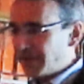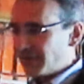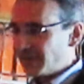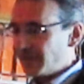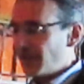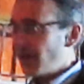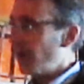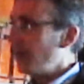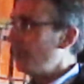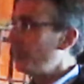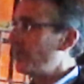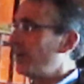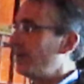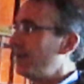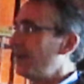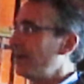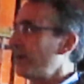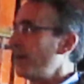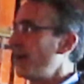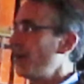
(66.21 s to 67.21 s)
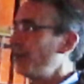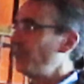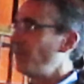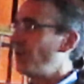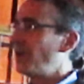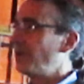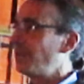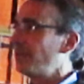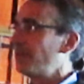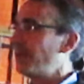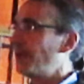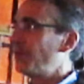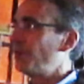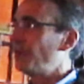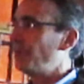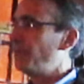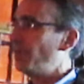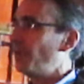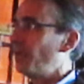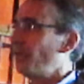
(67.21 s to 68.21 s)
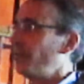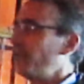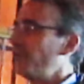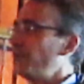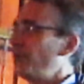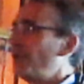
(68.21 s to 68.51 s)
the time that he had contracted to actually build this